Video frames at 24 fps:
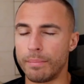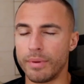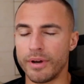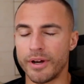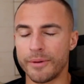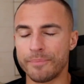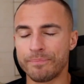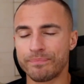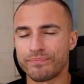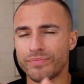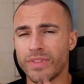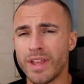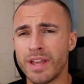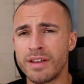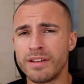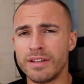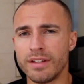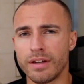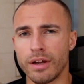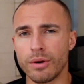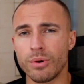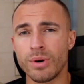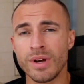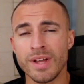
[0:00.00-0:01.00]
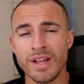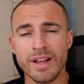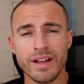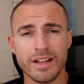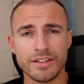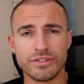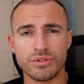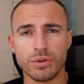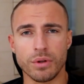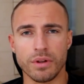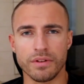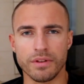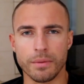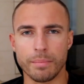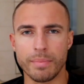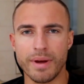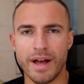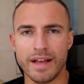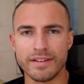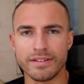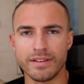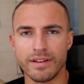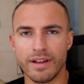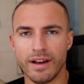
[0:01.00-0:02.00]
but you know, it's all in the
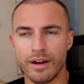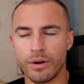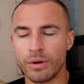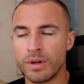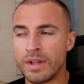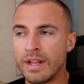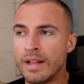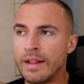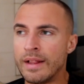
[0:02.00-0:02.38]
past now.